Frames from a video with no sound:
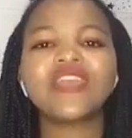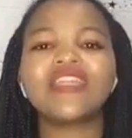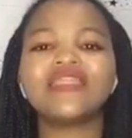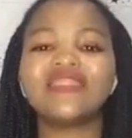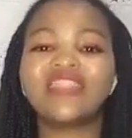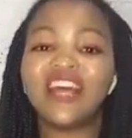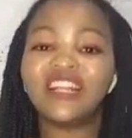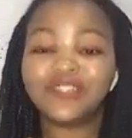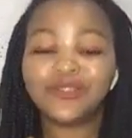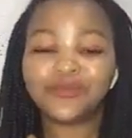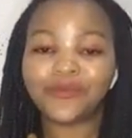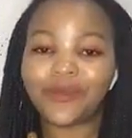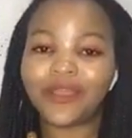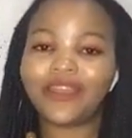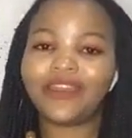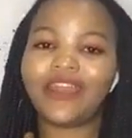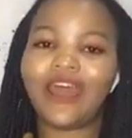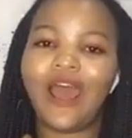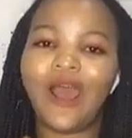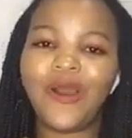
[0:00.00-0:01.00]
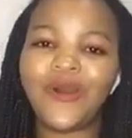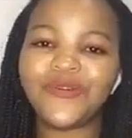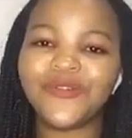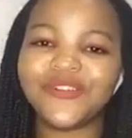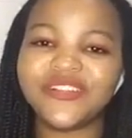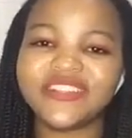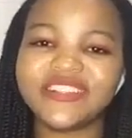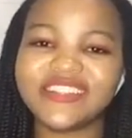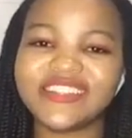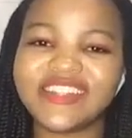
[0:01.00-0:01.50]
That's where now
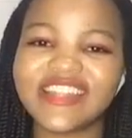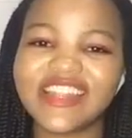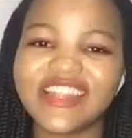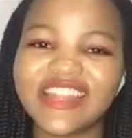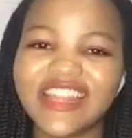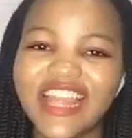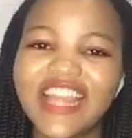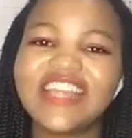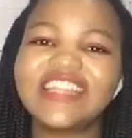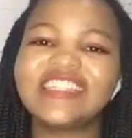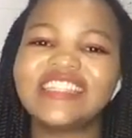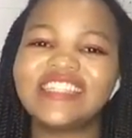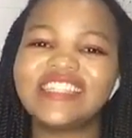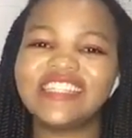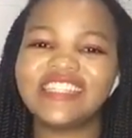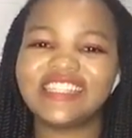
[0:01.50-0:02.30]
things